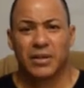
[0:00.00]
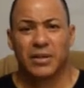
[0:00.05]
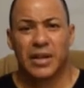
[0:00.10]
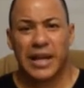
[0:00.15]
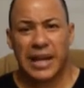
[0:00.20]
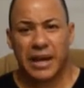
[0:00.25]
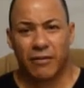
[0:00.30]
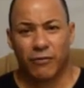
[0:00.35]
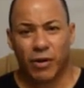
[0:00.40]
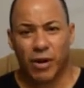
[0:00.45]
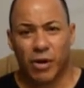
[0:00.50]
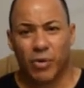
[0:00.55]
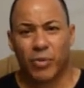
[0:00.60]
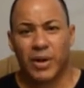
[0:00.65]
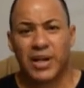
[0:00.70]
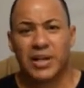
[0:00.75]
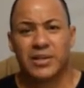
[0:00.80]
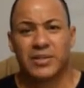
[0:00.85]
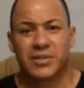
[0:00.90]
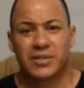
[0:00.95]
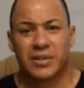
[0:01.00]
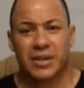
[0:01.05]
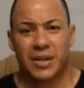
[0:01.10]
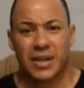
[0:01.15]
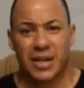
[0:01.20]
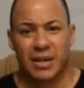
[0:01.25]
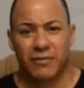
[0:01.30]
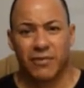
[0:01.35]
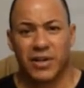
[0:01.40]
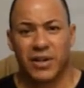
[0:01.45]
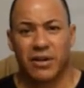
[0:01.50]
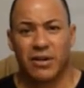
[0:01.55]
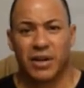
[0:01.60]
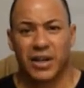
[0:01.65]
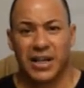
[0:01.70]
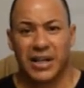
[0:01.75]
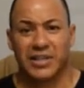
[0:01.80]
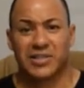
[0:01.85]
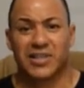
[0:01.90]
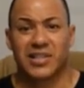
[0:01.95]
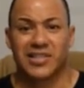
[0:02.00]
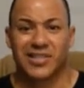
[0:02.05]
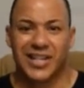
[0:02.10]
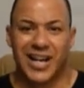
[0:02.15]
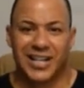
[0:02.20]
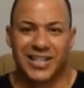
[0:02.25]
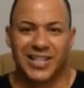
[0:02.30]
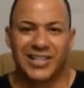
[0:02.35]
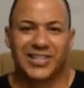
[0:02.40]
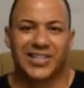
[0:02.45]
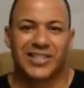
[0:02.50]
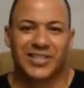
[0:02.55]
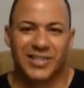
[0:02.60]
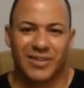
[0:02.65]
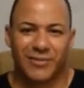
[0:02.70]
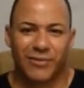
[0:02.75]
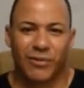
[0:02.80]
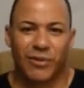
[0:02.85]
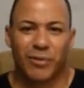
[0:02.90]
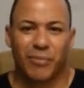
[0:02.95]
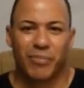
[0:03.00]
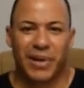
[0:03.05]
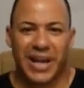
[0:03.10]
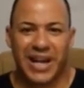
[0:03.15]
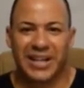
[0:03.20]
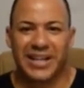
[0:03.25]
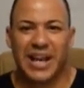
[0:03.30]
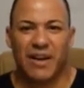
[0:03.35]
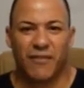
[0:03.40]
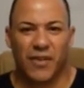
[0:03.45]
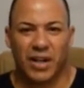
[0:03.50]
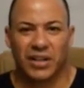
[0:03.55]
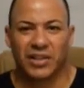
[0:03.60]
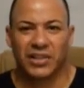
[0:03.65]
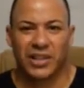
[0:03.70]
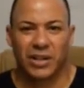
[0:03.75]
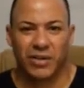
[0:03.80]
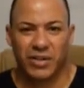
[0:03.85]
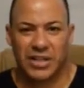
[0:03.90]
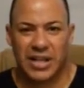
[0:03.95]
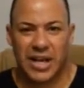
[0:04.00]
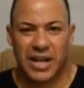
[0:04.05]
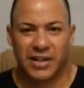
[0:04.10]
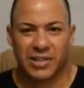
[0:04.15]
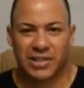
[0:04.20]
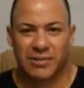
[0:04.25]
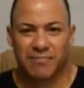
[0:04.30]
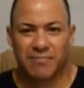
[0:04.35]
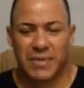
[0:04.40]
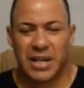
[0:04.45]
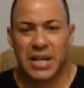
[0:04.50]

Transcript: They have always, every year, again, since 1964, paid that voluntary tax.